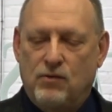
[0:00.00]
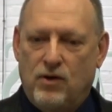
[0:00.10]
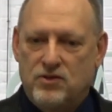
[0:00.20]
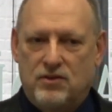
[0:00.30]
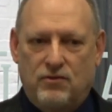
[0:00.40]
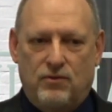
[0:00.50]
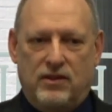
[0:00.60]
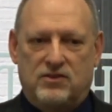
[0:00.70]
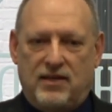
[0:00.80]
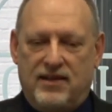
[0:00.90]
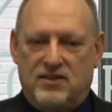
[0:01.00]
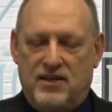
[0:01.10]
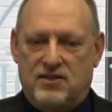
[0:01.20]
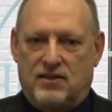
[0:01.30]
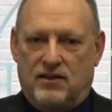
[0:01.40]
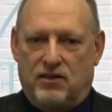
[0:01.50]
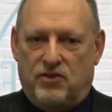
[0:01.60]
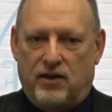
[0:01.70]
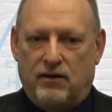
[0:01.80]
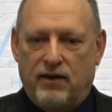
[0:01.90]
It wasn't the, and Satan sees it the other
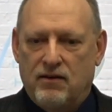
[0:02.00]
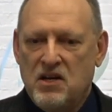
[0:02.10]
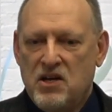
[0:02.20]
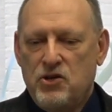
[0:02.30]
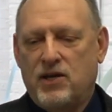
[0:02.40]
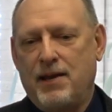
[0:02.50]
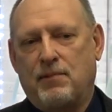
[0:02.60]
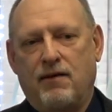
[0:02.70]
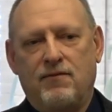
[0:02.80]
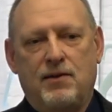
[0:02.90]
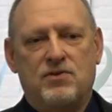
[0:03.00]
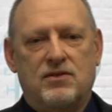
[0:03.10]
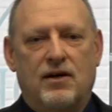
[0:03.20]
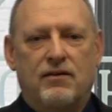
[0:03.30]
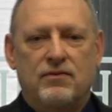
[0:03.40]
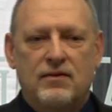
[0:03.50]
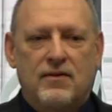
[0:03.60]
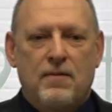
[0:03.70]
thing around. You keep giving him stuff.